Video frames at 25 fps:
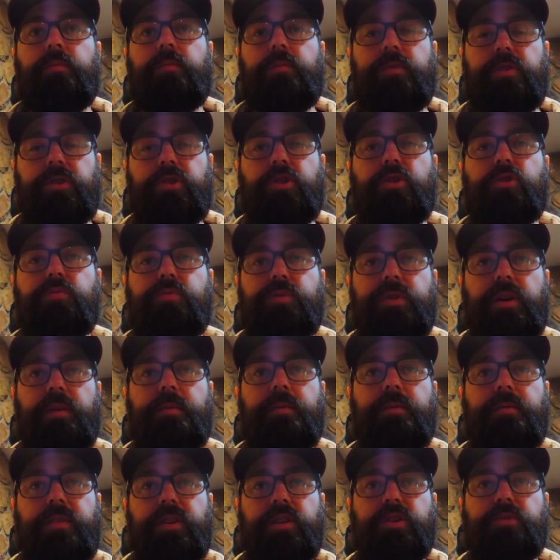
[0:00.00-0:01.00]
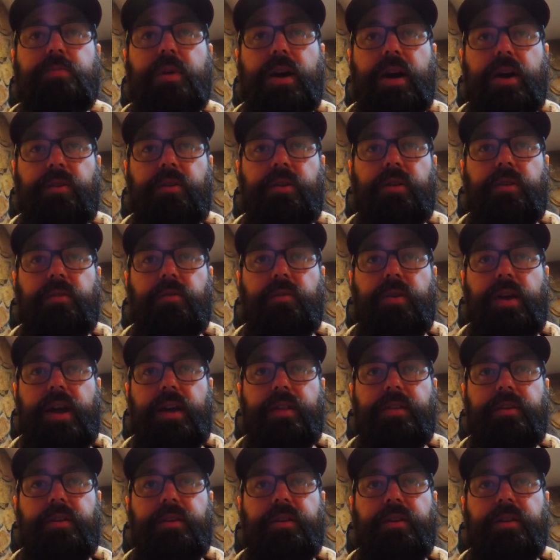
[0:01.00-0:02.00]
scoop some of this powder
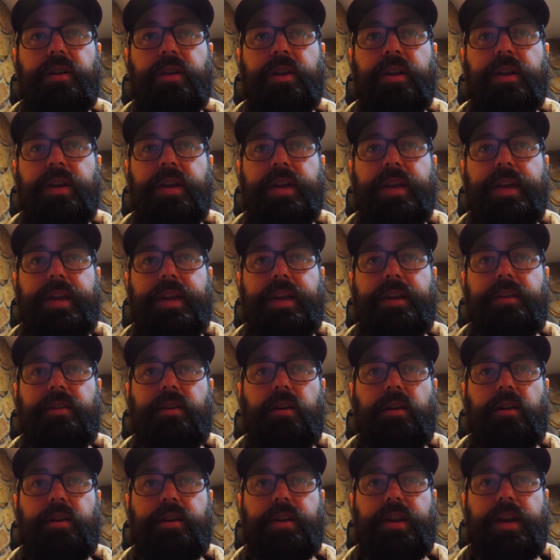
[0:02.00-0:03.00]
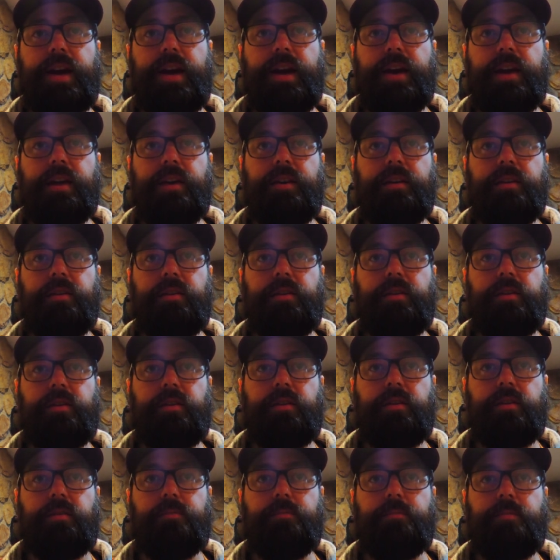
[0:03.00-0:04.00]
rather, into our dye
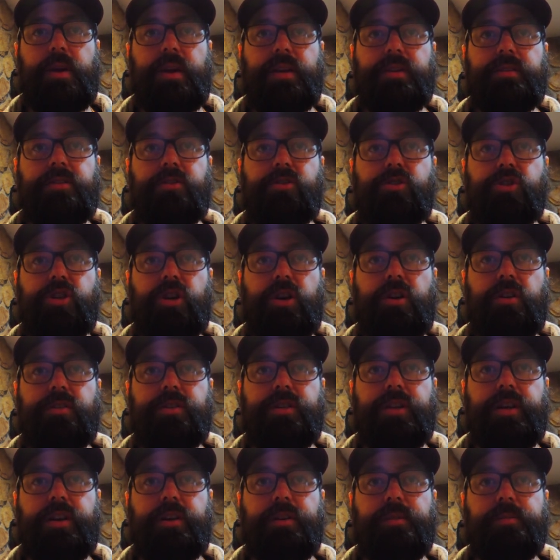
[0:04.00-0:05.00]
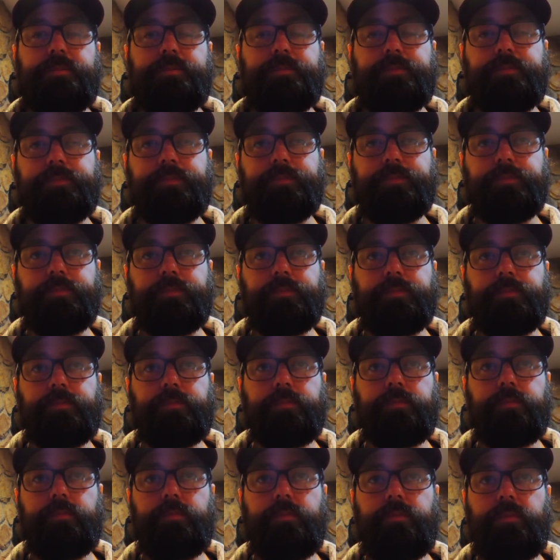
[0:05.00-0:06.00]
mason jars here.
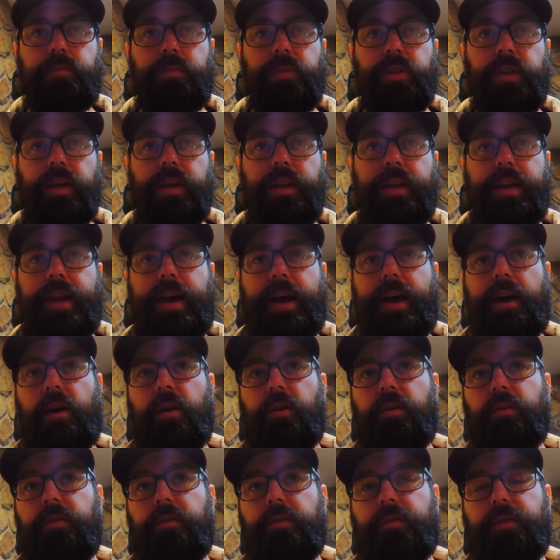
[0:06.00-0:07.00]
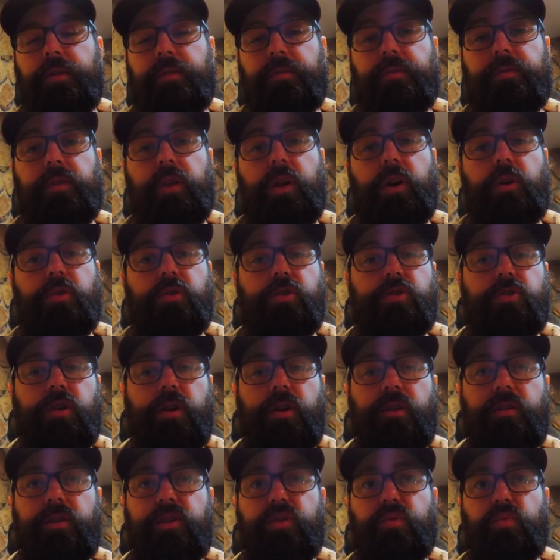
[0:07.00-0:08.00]
Now the
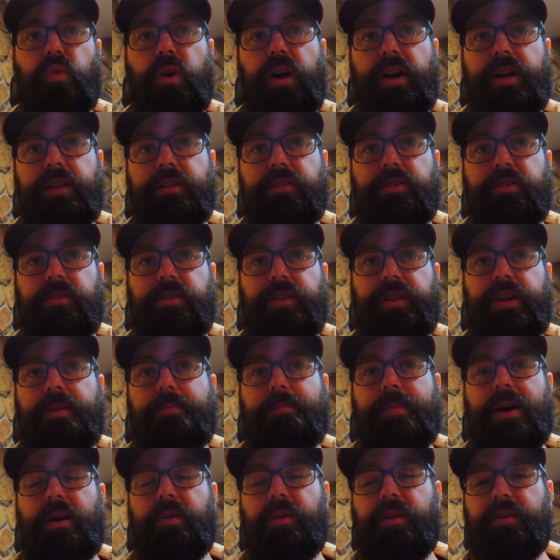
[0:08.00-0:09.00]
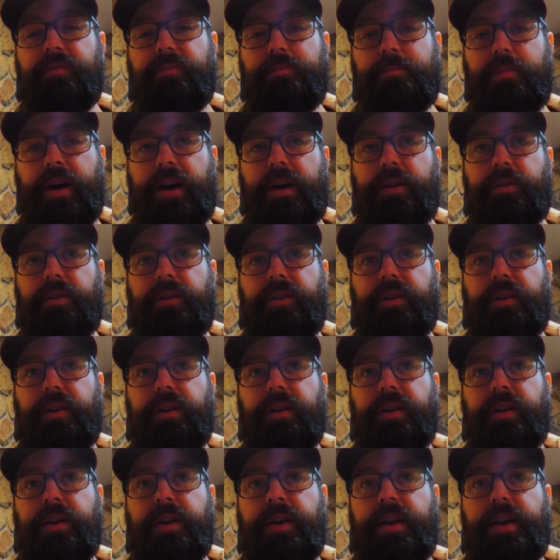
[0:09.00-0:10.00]
Floetrol is white, so the amount of powder
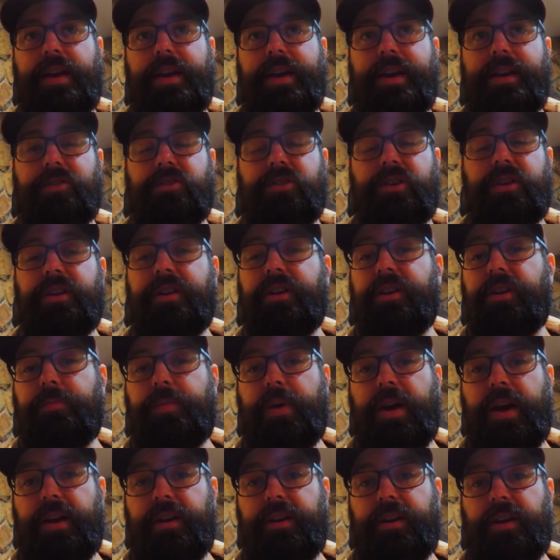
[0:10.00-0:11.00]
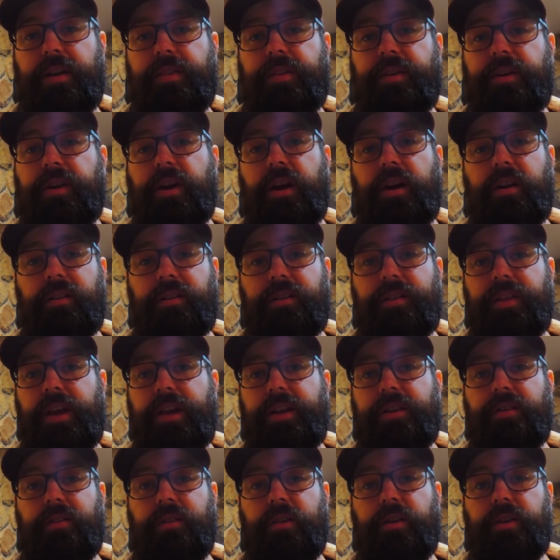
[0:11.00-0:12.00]
is going to depend on the color that
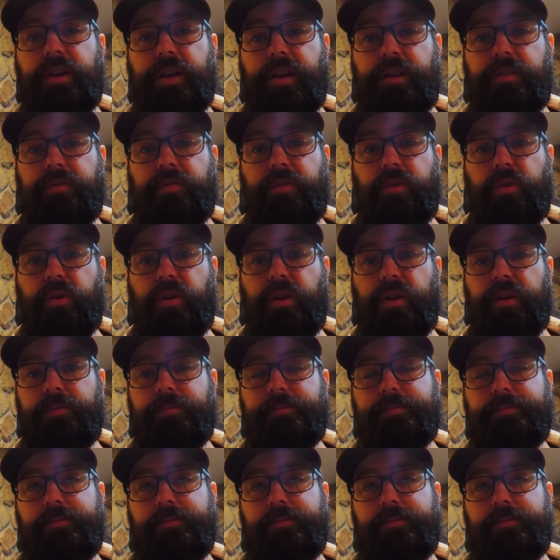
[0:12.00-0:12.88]
you're looking for.